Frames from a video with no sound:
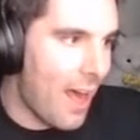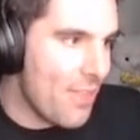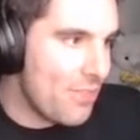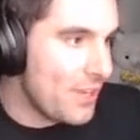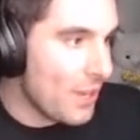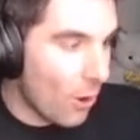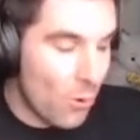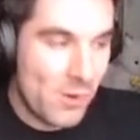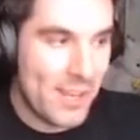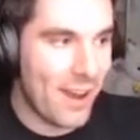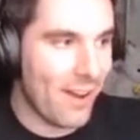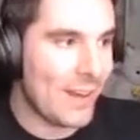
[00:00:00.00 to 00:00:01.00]
The
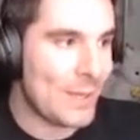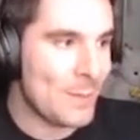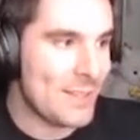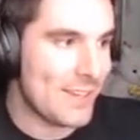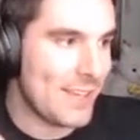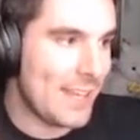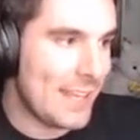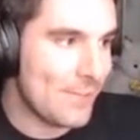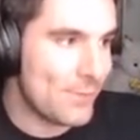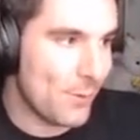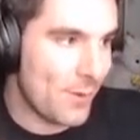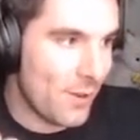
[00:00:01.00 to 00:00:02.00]
only argument I can give
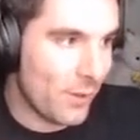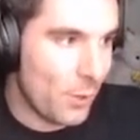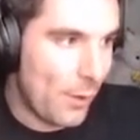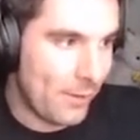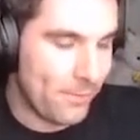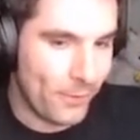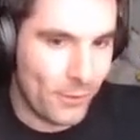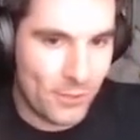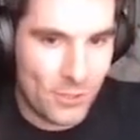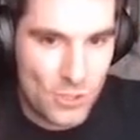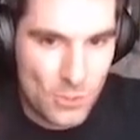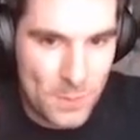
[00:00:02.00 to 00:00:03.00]
to it not going
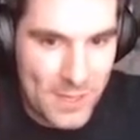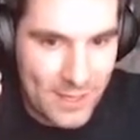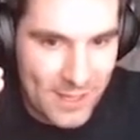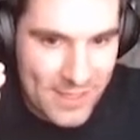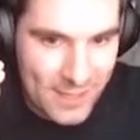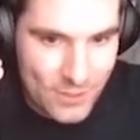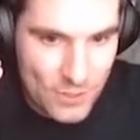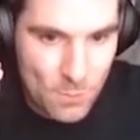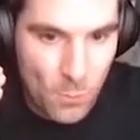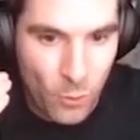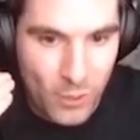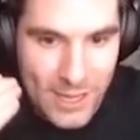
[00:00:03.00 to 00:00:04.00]
further just being I think there's
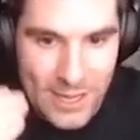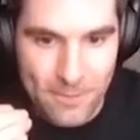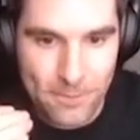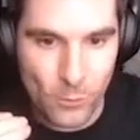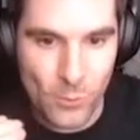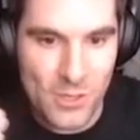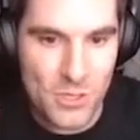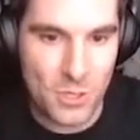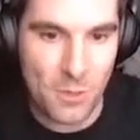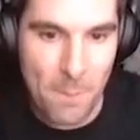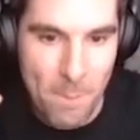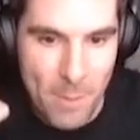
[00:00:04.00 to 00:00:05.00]
more
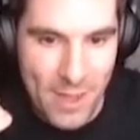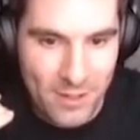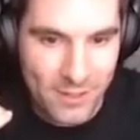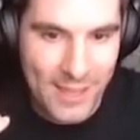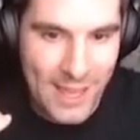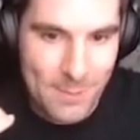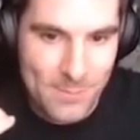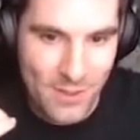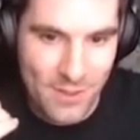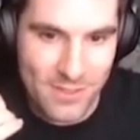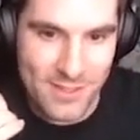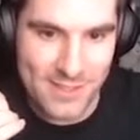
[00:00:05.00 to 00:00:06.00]
influential, better games
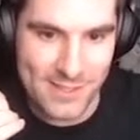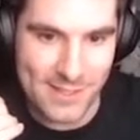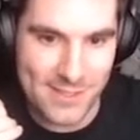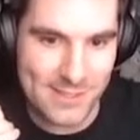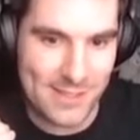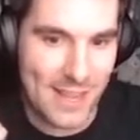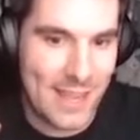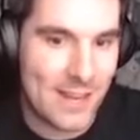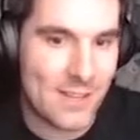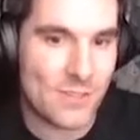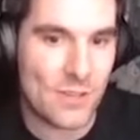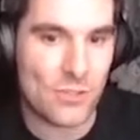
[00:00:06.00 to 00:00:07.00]
on this list. It
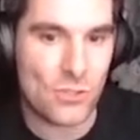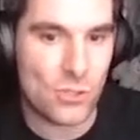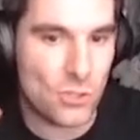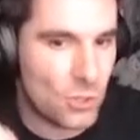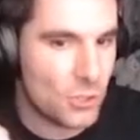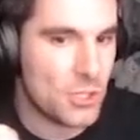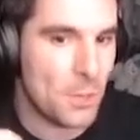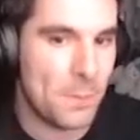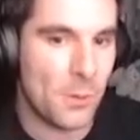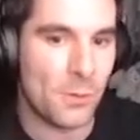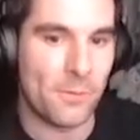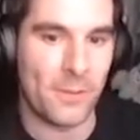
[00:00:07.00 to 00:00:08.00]
is such a
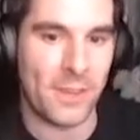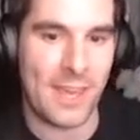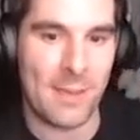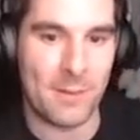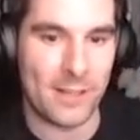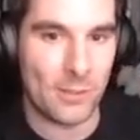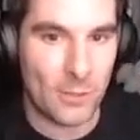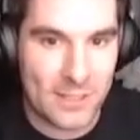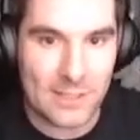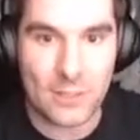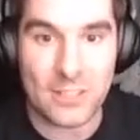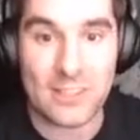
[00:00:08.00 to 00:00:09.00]
beautiful game. Like look
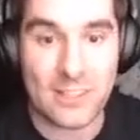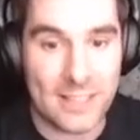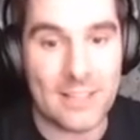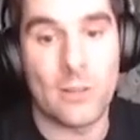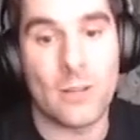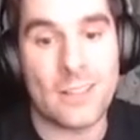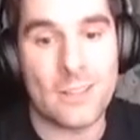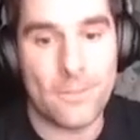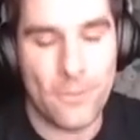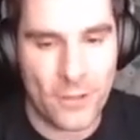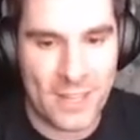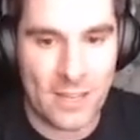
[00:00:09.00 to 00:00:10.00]
at the
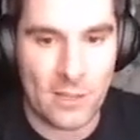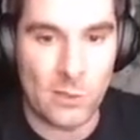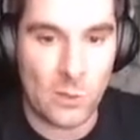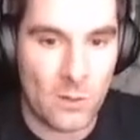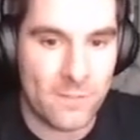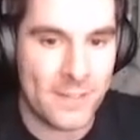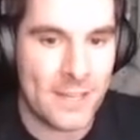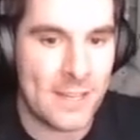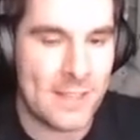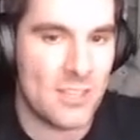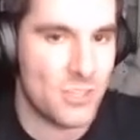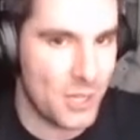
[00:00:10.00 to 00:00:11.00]
fucking love in it
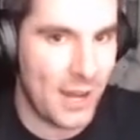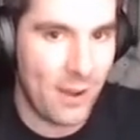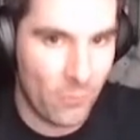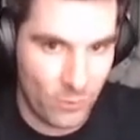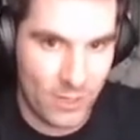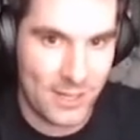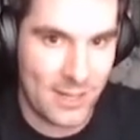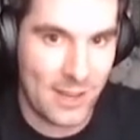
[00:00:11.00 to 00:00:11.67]
in the chat right